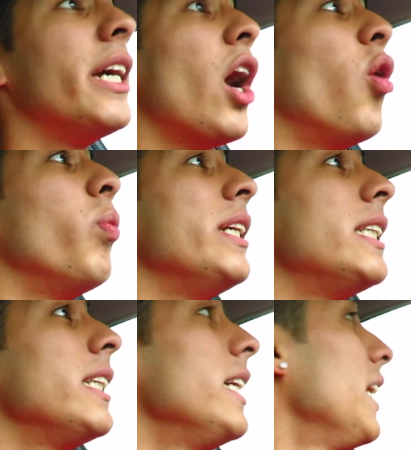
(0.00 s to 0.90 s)
He
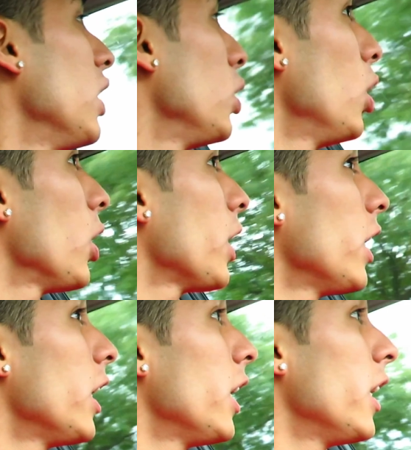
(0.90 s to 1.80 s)
always sitting there
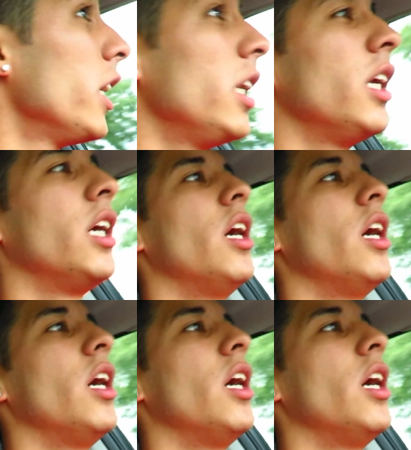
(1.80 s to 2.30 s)
lurking.